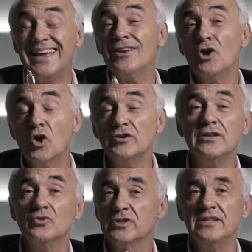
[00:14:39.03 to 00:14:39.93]

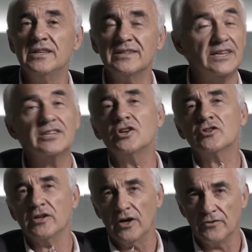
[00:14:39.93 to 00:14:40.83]
technology to cities is
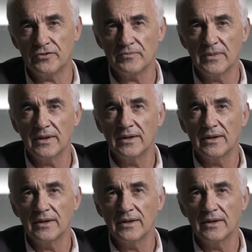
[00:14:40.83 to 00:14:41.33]
not enough.